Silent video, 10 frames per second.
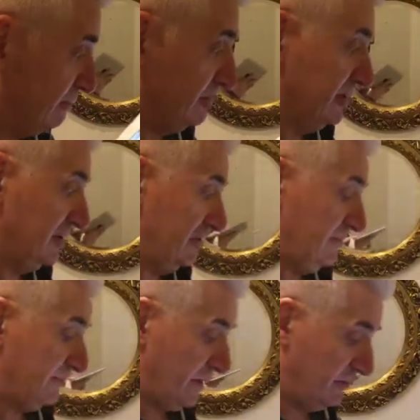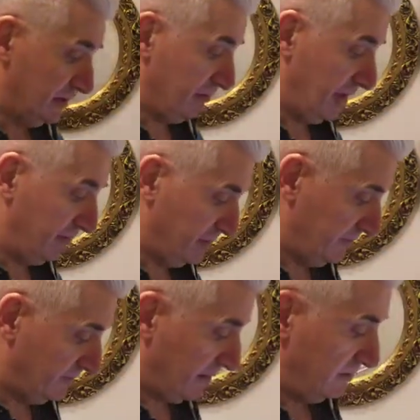put it on the map,
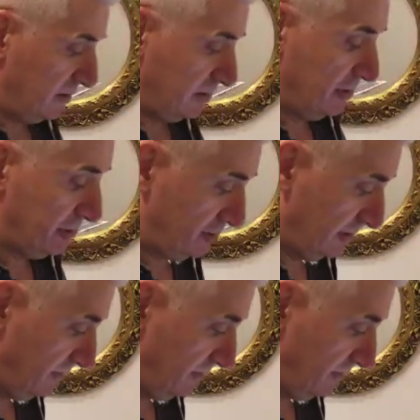on the cultural